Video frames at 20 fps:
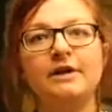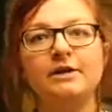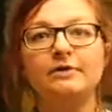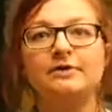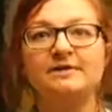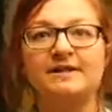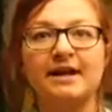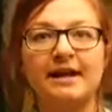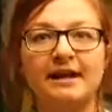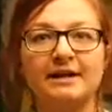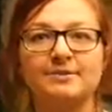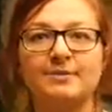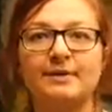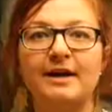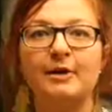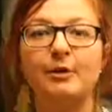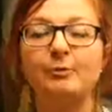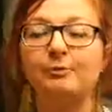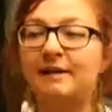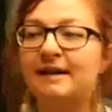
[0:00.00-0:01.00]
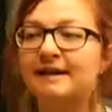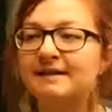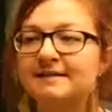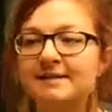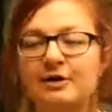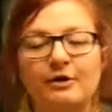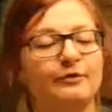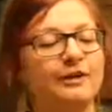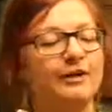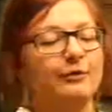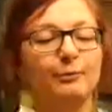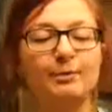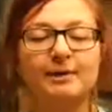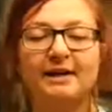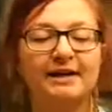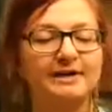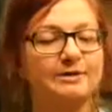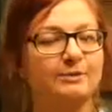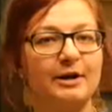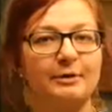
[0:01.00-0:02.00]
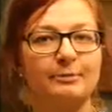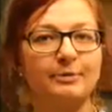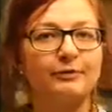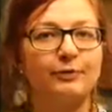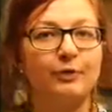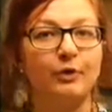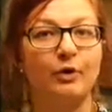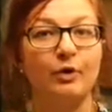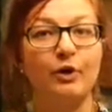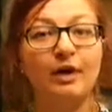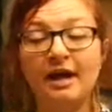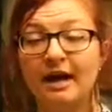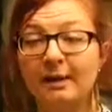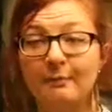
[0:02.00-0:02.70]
using X-ray on blades that have never been X-rayed before,